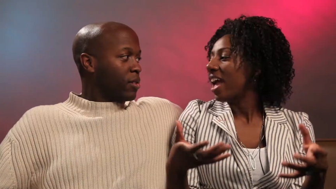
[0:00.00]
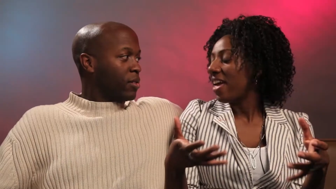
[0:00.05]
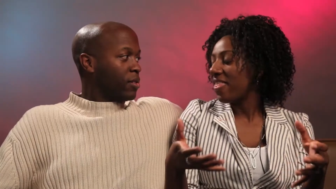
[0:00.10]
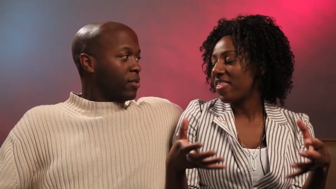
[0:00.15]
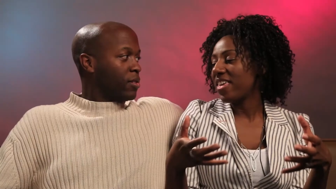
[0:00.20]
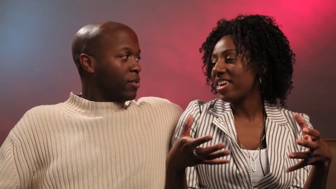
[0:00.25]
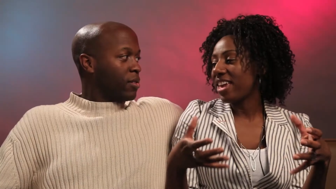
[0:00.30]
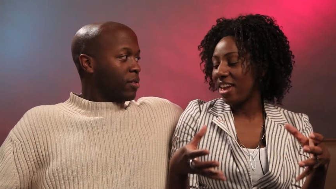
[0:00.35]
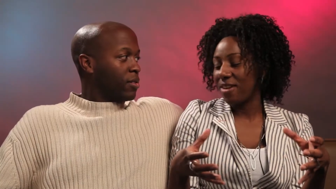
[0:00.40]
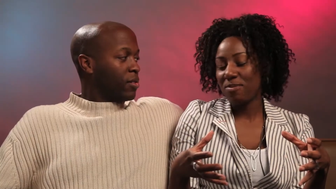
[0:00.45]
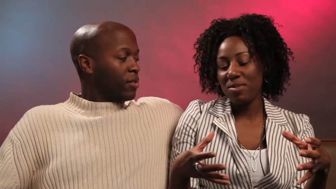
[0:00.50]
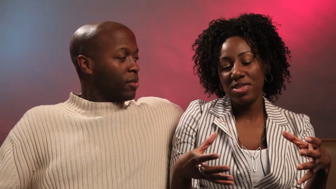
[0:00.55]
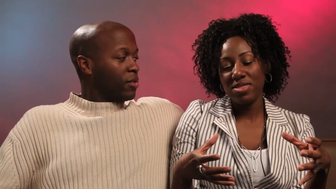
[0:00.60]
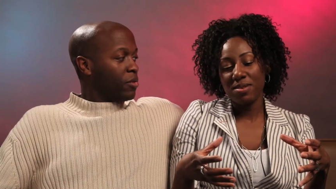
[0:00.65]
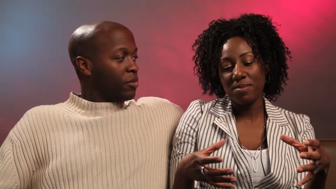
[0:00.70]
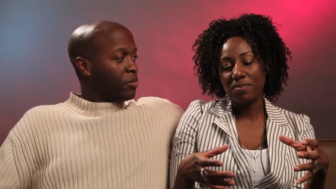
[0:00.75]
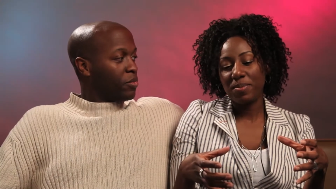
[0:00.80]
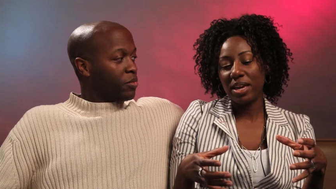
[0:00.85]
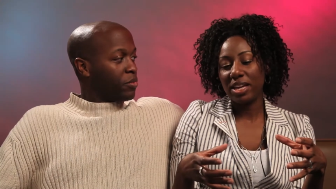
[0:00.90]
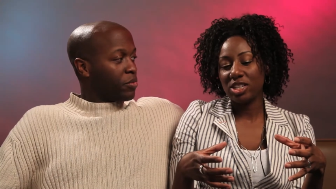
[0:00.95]
Speaker 1: And they gave me the
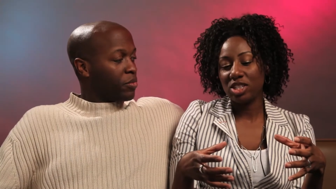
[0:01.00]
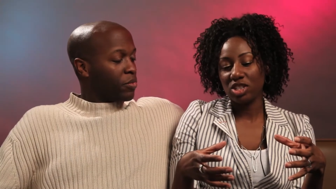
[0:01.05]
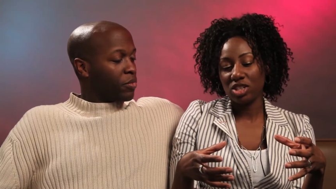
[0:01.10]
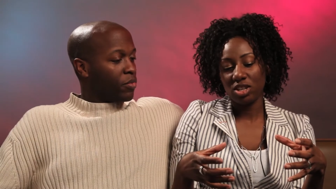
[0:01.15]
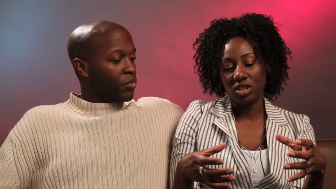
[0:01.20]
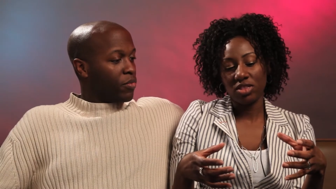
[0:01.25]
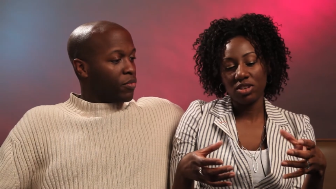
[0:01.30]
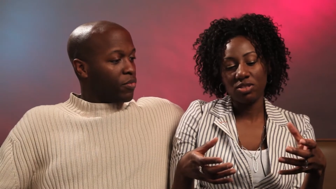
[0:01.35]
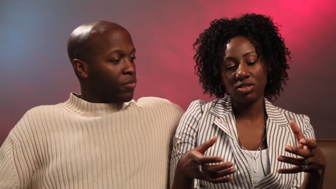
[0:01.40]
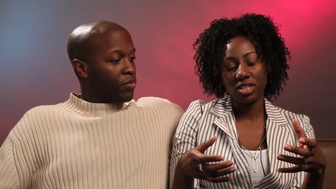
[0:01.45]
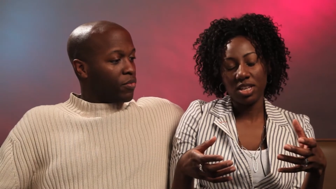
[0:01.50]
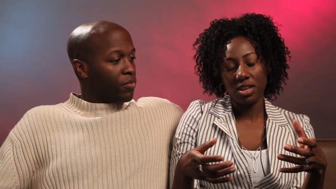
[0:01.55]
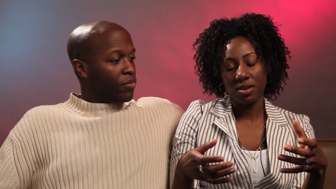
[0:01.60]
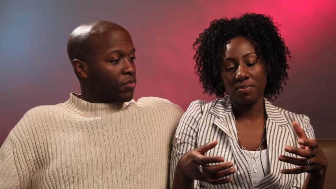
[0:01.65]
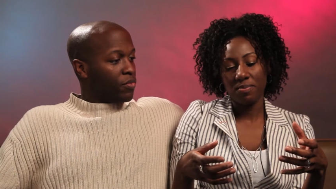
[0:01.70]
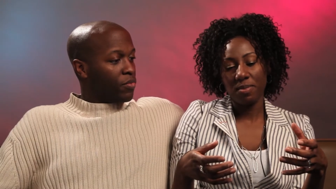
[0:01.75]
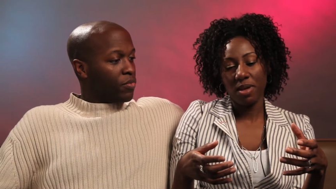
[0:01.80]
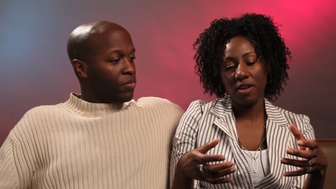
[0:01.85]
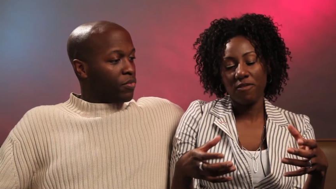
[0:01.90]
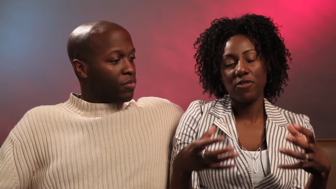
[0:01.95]
picture. There's
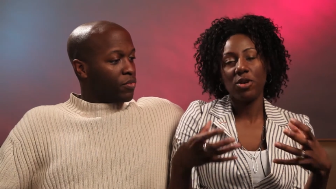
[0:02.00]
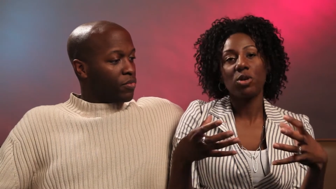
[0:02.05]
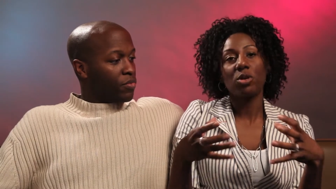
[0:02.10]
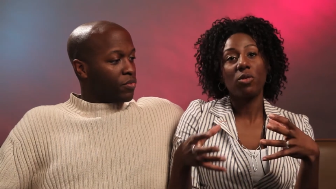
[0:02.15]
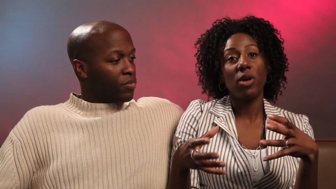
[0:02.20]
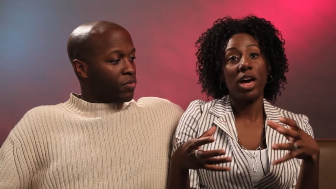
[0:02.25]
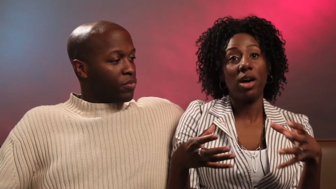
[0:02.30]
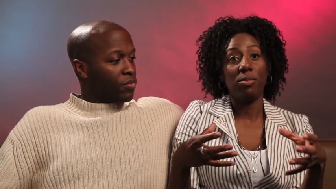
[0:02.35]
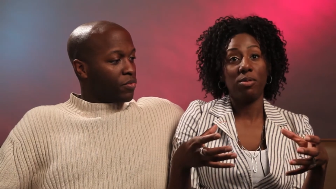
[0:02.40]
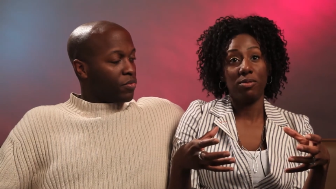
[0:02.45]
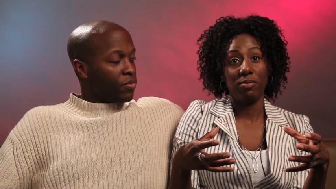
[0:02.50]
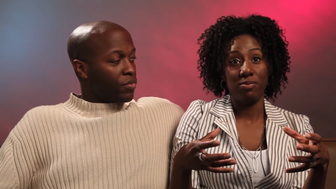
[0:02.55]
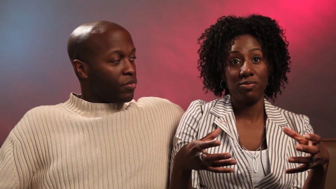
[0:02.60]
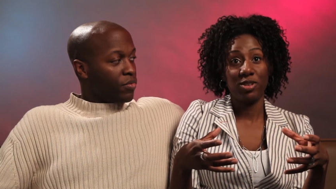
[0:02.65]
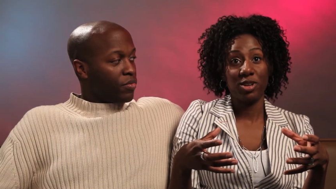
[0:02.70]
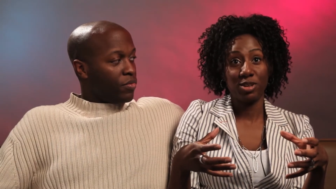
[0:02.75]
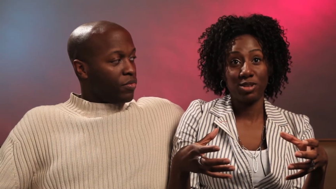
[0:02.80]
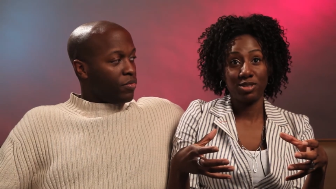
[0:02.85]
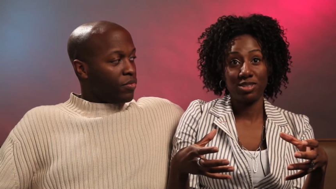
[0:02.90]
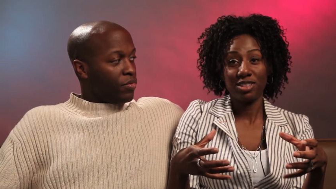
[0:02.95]
um, a photo album
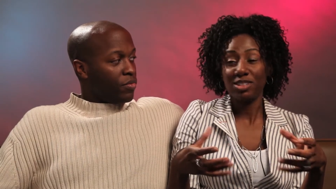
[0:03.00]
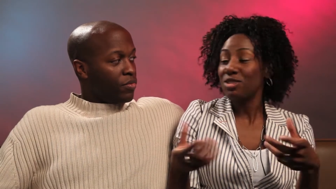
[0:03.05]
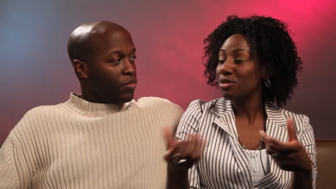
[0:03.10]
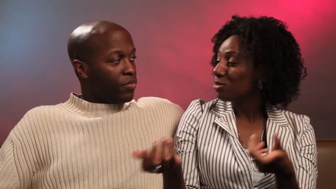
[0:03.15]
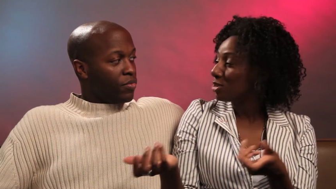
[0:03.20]
first. You know,